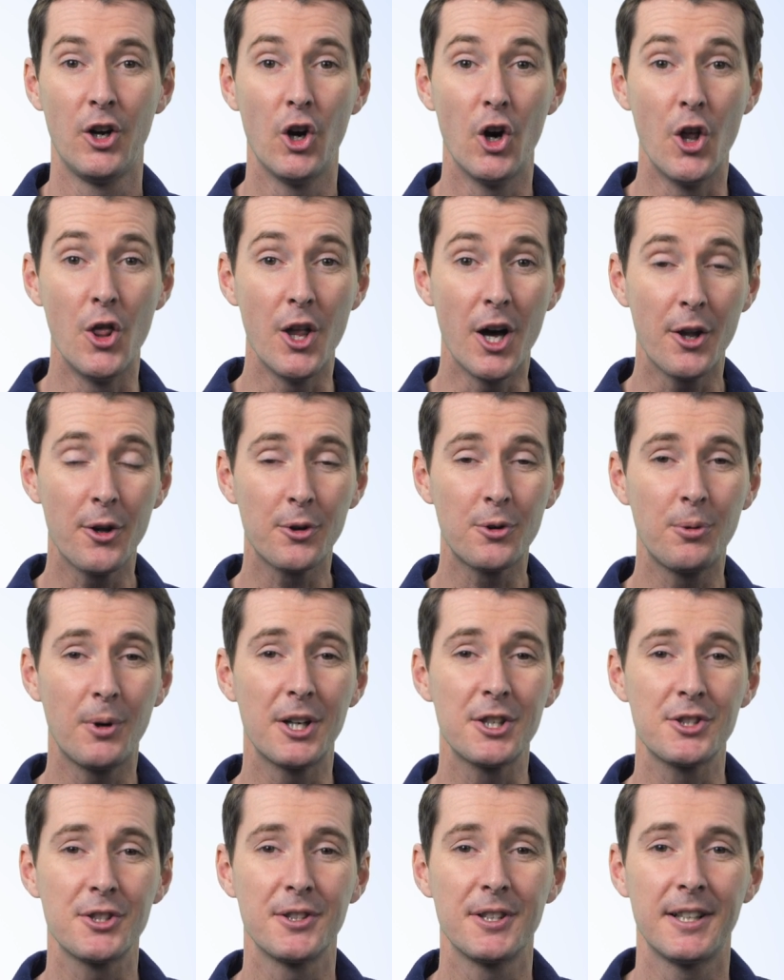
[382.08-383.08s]
Another
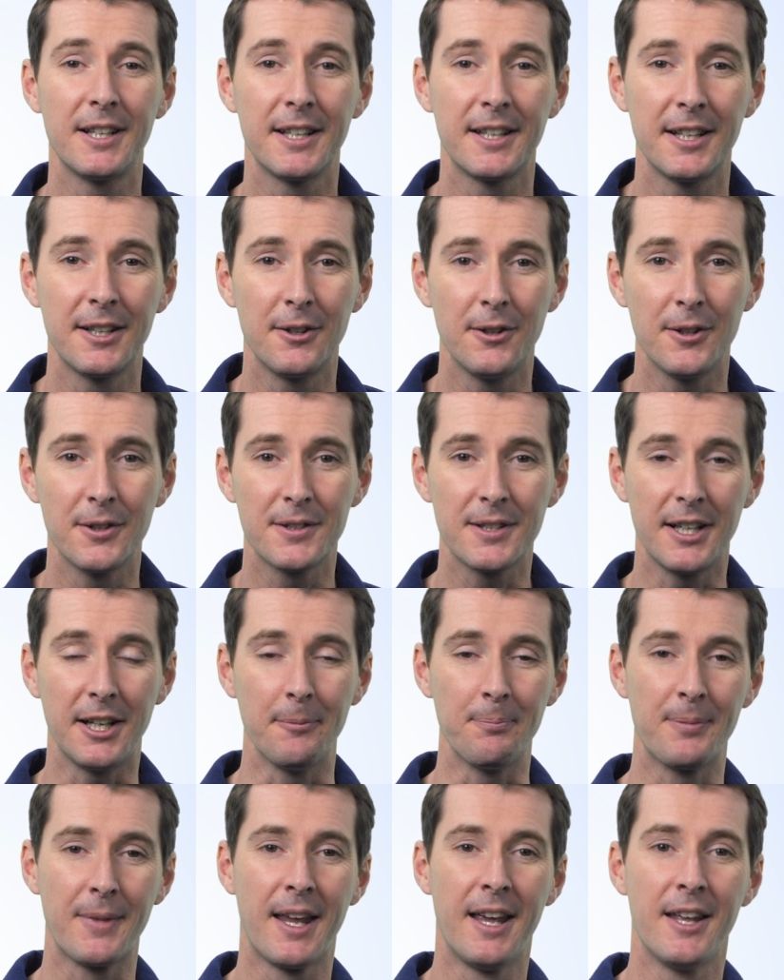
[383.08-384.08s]
question that I get all the
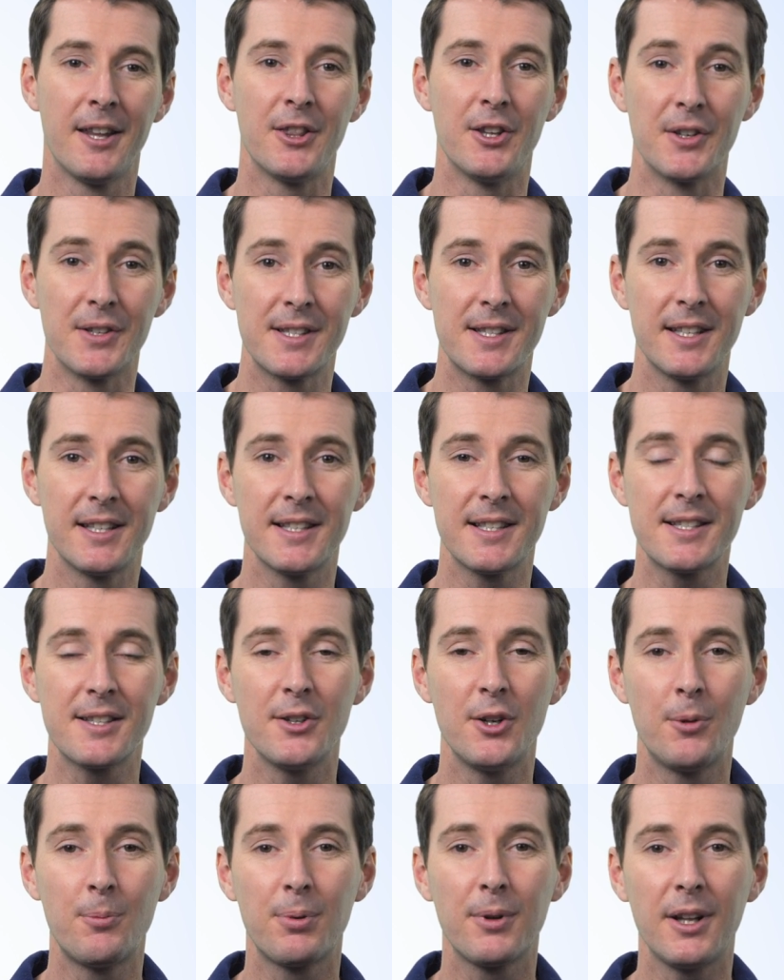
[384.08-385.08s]
time, does this
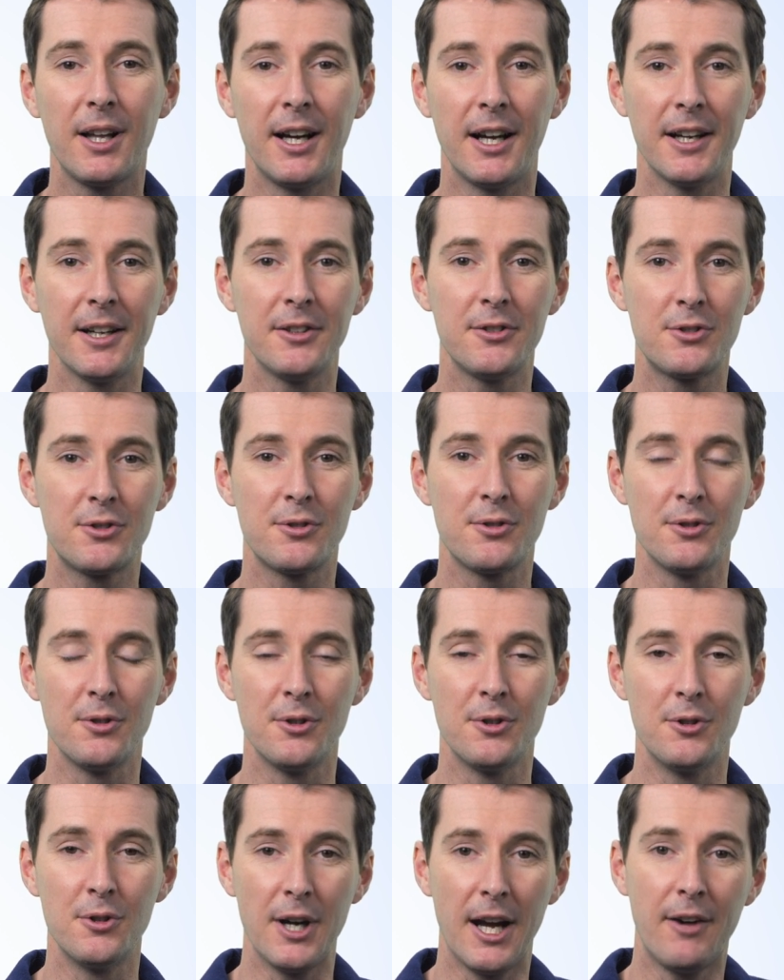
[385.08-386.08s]
apply
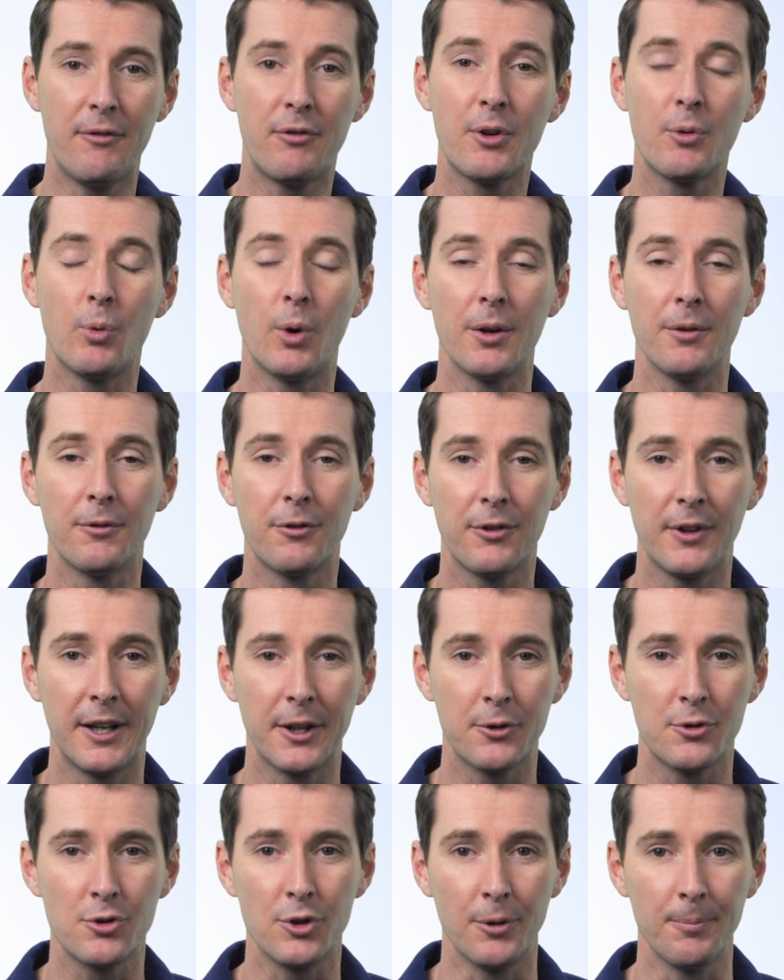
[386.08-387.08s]
to everyone
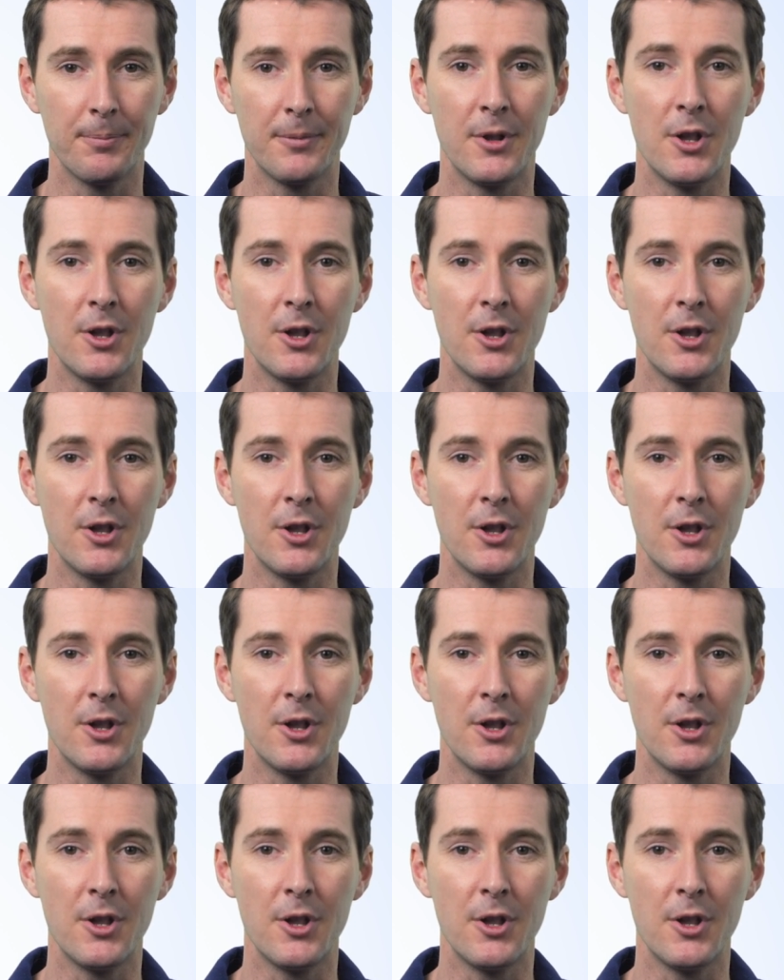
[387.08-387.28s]
flying a drone?